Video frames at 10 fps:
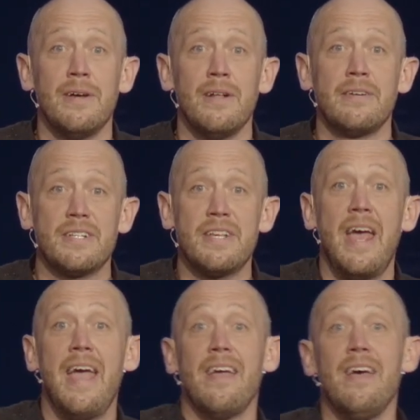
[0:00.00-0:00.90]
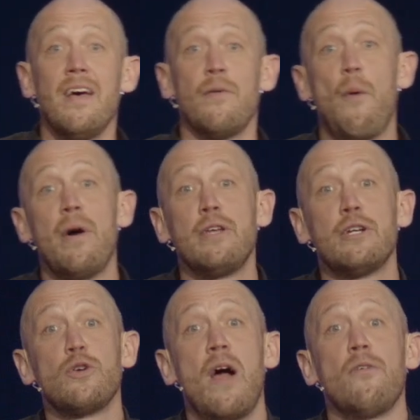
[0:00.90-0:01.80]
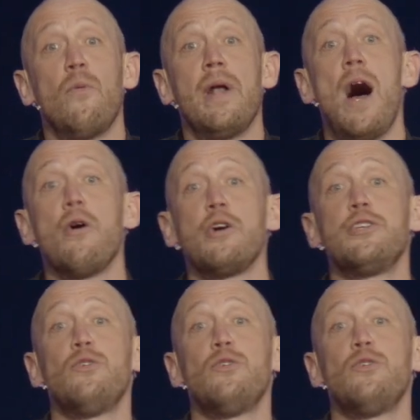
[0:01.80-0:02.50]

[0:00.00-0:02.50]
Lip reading: Like to say, hey, I want you to show everyone how good